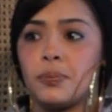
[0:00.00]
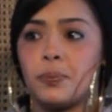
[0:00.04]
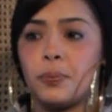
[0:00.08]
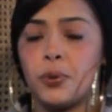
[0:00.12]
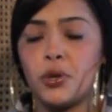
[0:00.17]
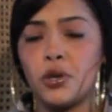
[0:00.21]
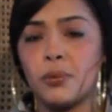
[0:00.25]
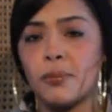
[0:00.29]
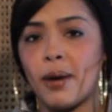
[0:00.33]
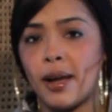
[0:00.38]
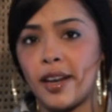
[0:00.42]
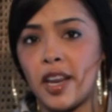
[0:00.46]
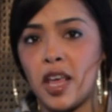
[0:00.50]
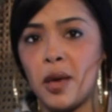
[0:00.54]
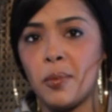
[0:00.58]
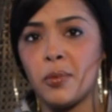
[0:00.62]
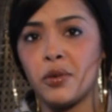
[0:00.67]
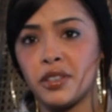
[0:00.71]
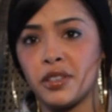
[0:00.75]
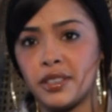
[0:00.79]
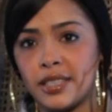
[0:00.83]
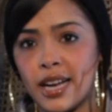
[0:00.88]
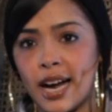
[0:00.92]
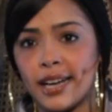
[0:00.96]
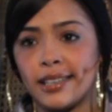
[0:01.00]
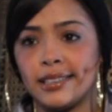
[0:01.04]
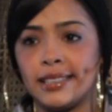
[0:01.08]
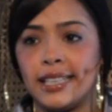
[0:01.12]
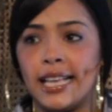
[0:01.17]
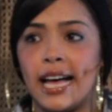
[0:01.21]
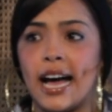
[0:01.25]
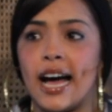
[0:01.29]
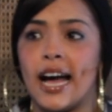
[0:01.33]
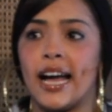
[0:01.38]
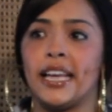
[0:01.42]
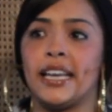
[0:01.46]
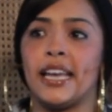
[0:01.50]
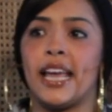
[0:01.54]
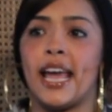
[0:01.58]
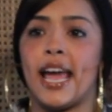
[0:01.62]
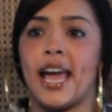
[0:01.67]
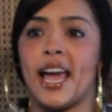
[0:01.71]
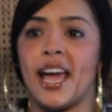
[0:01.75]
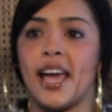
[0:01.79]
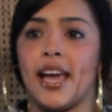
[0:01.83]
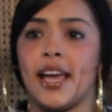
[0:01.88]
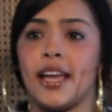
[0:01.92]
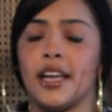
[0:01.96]
put my name on the dotted line
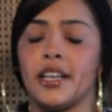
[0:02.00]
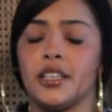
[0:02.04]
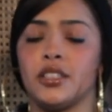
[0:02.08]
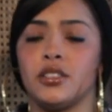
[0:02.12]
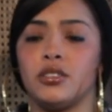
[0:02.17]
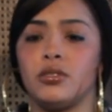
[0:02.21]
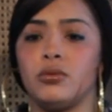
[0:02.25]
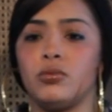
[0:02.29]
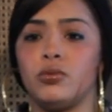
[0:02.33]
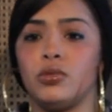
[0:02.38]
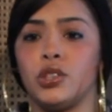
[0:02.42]
and